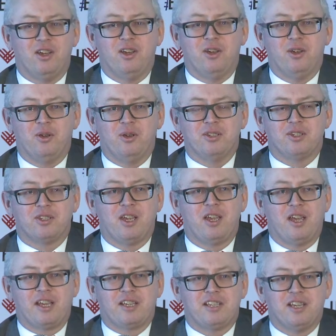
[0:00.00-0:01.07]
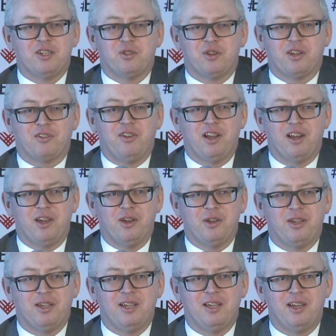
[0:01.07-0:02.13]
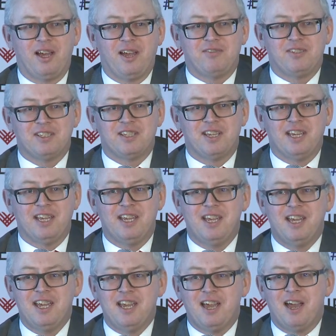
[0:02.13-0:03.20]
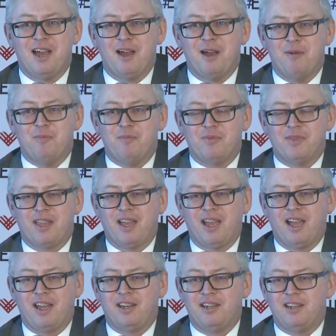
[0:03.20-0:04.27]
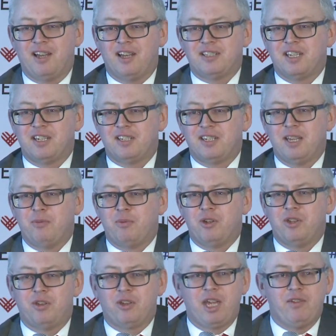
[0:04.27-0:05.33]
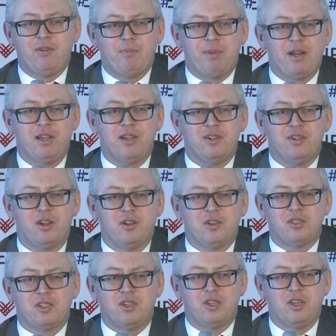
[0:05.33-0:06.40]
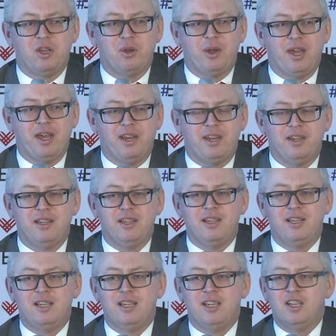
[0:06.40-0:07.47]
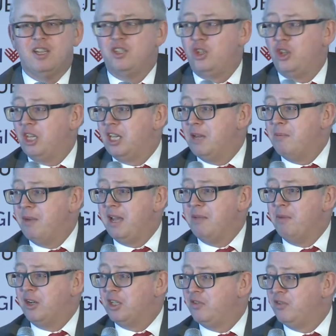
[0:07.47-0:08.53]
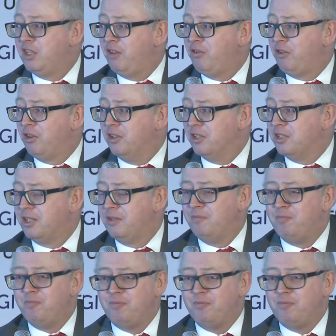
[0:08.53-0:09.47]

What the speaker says: who is an eccentric fellow, I have to say. And I said to him, well, you gave $1 billion to the UN. Do you think it made much of a difference?